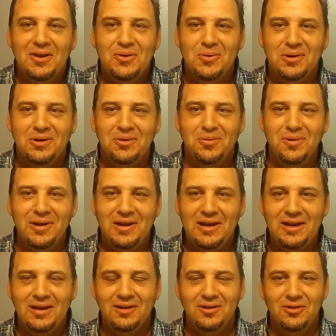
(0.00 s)
what do we
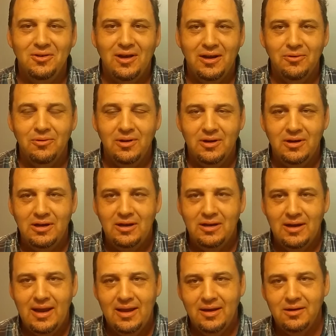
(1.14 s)
need? Do I really need
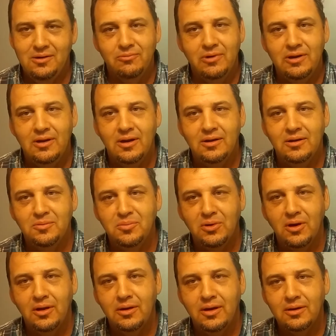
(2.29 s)
to add a redundant
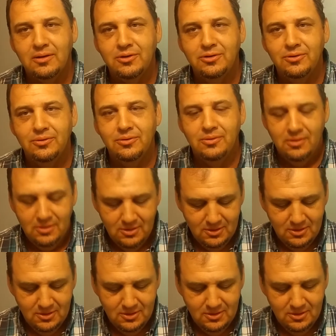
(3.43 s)
product to